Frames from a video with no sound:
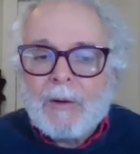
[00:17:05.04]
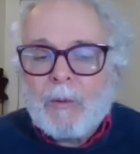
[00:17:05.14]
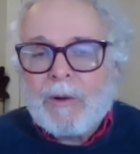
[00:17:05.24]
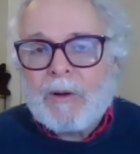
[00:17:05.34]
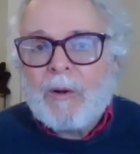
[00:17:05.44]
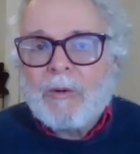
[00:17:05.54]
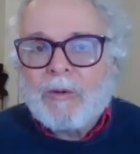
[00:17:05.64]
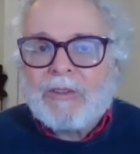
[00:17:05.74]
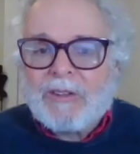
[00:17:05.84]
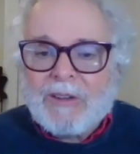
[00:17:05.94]
We
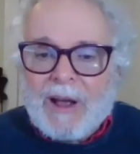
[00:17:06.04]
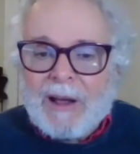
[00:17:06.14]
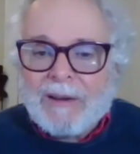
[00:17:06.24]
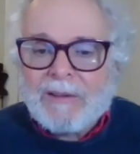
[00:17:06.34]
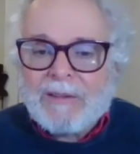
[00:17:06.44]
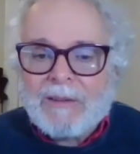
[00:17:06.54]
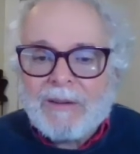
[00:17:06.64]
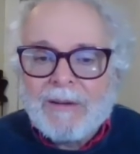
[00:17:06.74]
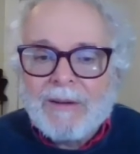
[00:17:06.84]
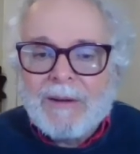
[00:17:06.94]
closed his eyes,
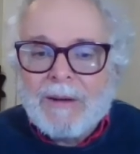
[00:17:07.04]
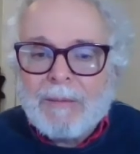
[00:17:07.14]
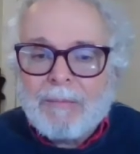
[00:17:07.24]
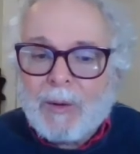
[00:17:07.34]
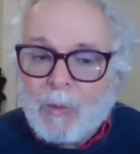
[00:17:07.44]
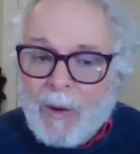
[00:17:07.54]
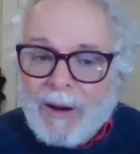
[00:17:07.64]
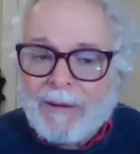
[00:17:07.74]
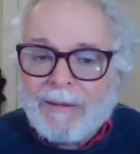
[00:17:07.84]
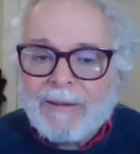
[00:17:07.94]
but
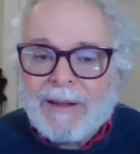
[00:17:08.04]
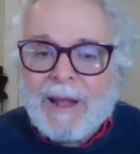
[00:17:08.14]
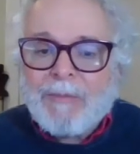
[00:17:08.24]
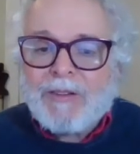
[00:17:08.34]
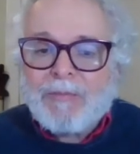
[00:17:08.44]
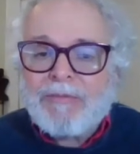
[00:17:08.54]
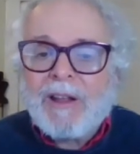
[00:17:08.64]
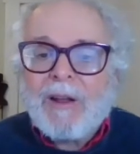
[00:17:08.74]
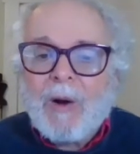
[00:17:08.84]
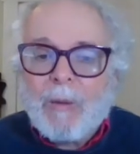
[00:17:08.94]
one kept
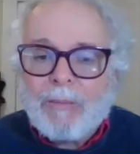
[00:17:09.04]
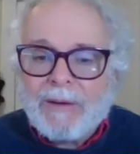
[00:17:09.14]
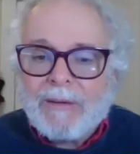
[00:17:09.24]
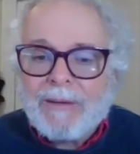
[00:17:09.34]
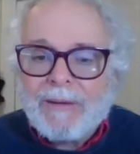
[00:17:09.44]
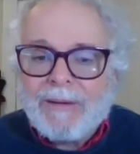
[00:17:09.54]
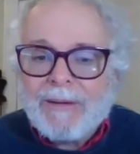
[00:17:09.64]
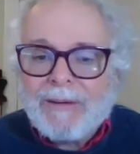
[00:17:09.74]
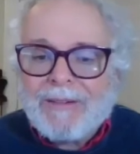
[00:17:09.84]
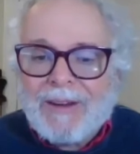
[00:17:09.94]
springing open,
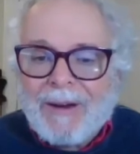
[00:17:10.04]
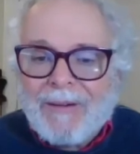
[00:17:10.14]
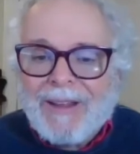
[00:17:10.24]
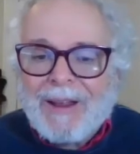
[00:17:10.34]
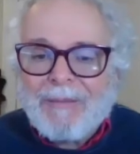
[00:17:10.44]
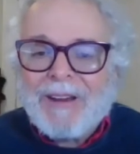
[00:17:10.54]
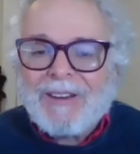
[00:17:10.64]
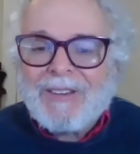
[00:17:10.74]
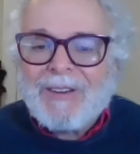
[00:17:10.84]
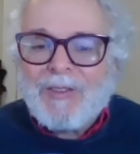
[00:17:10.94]
staring at me
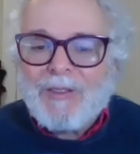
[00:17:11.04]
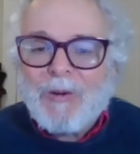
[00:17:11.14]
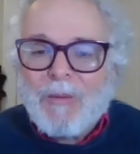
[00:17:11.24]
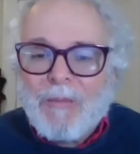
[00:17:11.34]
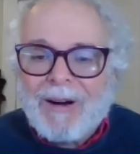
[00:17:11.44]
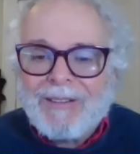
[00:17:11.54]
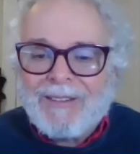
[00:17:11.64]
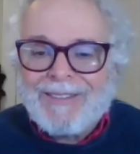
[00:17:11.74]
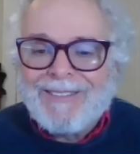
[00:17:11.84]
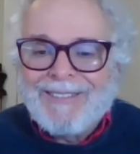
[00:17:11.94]
as if through a
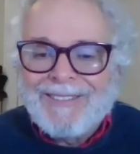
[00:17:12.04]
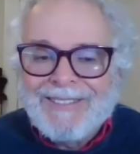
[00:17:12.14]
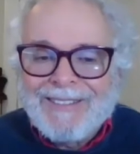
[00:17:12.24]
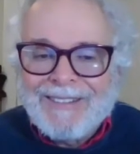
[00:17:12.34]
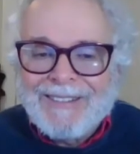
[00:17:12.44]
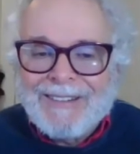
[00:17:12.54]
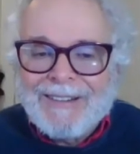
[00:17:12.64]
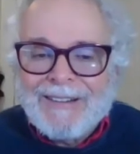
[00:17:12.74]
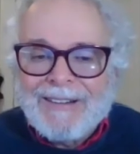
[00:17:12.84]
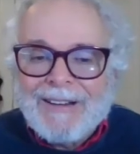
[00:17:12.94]
monocle.
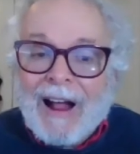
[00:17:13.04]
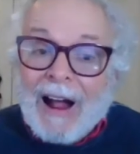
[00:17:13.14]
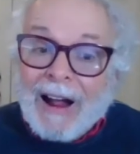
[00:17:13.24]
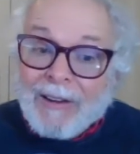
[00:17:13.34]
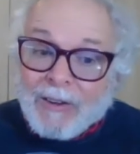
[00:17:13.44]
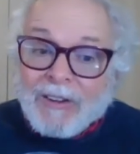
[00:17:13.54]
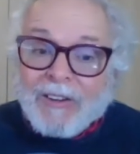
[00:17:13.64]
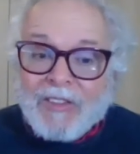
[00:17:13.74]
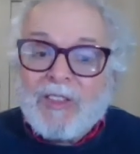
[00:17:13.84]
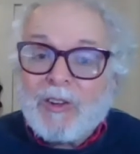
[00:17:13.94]
I learned
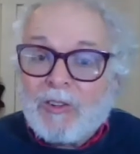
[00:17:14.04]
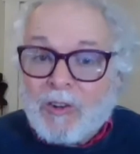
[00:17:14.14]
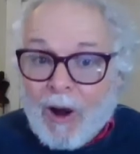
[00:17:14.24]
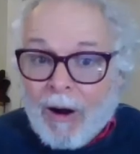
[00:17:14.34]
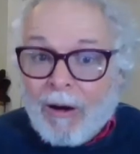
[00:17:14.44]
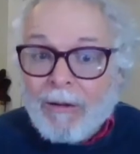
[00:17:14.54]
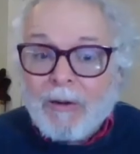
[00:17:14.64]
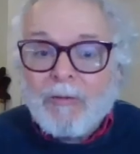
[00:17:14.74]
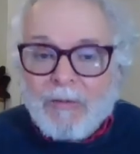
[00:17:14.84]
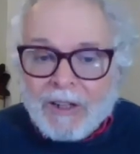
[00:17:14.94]
that the jaw
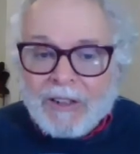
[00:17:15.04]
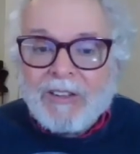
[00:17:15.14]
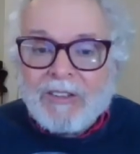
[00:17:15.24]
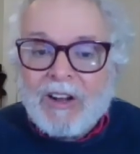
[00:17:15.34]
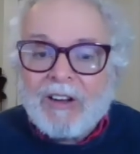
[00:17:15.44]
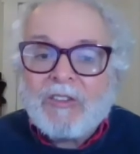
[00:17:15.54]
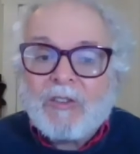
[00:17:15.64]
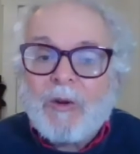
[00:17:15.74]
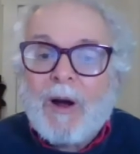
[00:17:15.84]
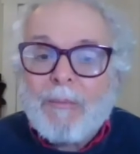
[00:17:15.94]
really does
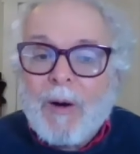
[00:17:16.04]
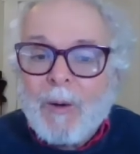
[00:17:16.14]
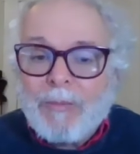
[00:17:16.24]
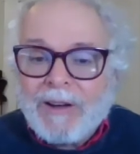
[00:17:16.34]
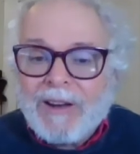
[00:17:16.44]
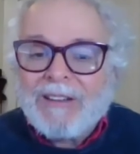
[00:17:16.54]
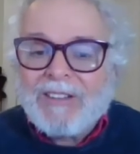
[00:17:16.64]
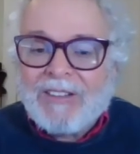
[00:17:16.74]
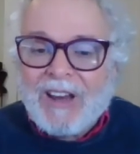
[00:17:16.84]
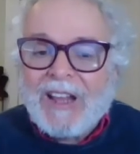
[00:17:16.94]
drop open and
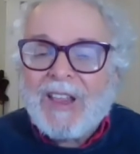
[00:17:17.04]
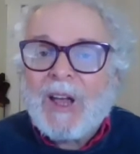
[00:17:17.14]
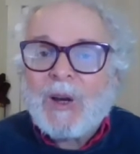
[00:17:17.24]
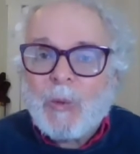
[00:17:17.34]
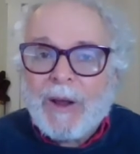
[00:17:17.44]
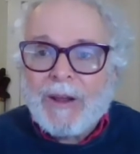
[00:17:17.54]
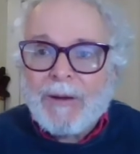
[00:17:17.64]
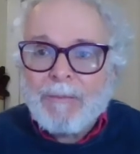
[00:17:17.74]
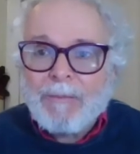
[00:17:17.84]
stay that way.